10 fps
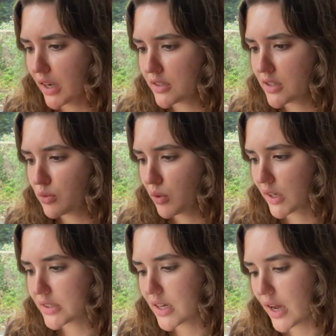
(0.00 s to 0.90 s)
I didn't want
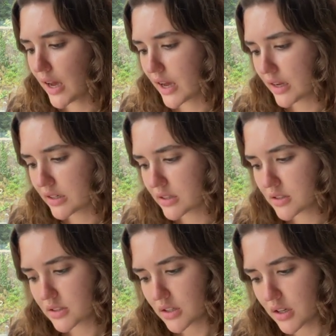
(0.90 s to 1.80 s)
it to
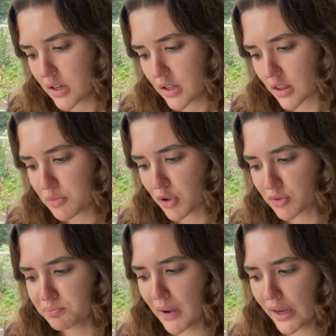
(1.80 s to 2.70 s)
end. The most
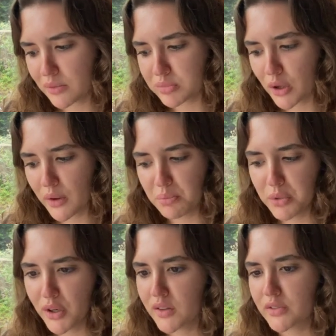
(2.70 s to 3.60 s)
mind-blowing
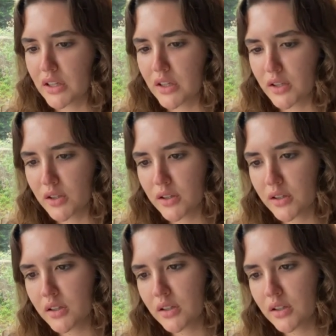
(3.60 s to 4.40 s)
book of the year.